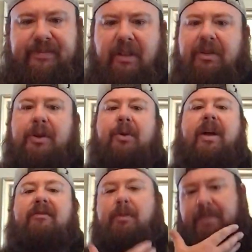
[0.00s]
If you don't
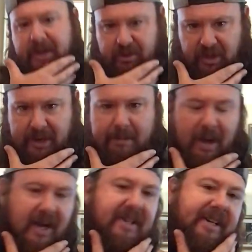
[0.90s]
have a beard like
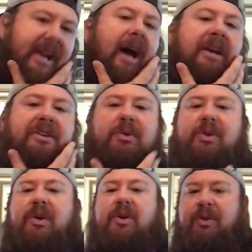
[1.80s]
mine to guide you
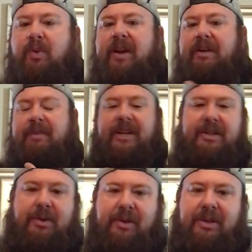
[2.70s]
along the way to make
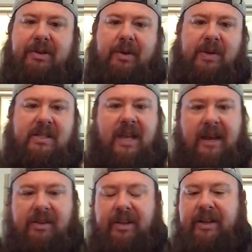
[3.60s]
sure you know
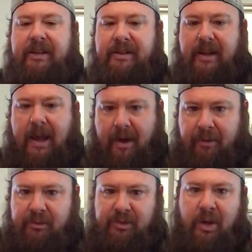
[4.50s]
exactly
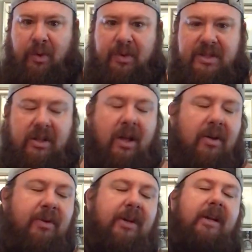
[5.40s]
how low is low,